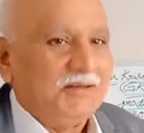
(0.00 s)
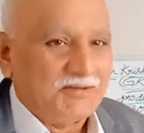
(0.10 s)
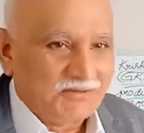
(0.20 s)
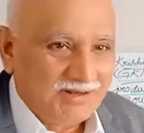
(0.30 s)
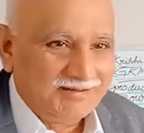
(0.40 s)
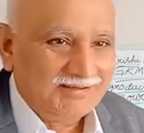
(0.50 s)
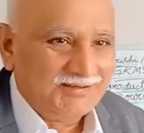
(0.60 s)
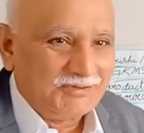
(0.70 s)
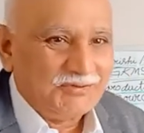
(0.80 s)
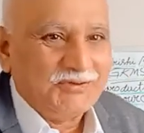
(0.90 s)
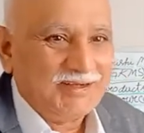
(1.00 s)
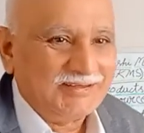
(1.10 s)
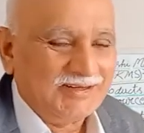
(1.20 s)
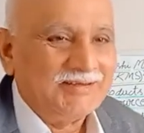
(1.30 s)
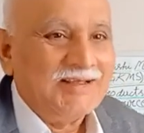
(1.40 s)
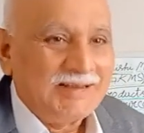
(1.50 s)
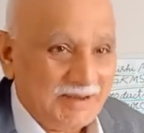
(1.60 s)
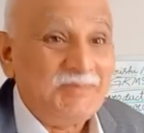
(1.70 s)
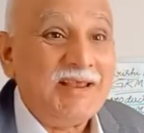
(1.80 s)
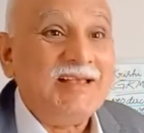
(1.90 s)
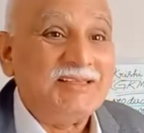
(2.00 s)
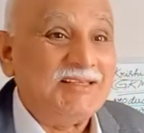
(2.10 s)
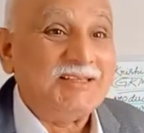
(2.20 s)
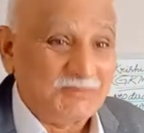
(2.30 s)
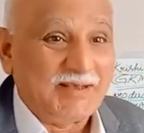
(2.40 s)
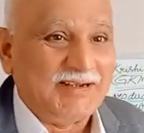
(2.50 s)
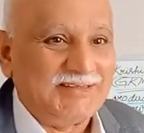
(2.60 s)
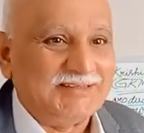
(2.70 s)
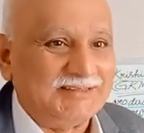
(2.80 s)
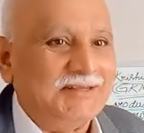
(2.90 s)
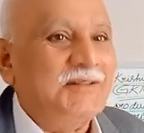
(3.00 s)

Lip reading: shortest duration, MACS varieties,